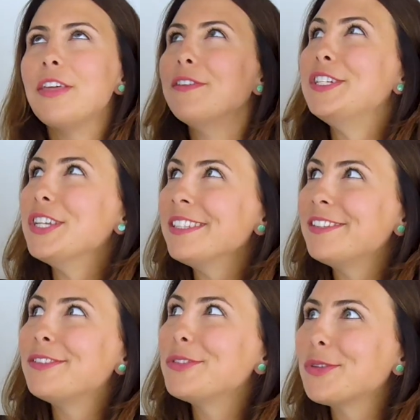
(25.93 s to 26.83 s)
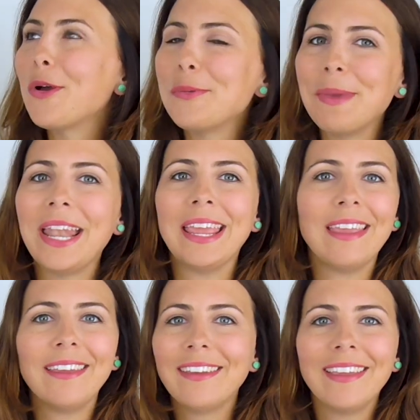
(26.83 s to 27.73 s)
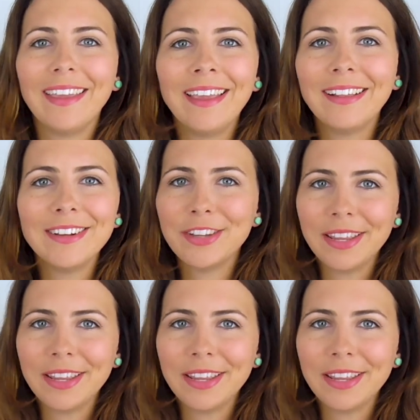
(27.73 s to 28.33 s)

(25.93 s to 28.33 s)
There are just so many English